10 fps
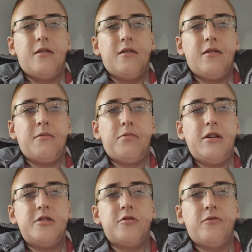And
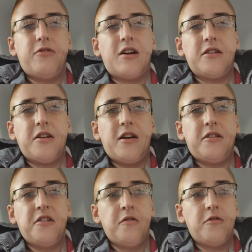please don't forget to hit
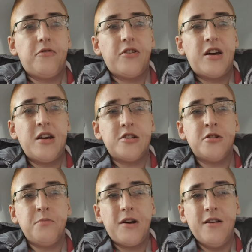the
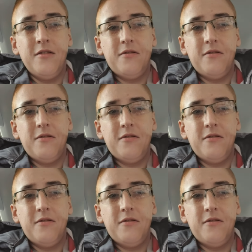notification bell.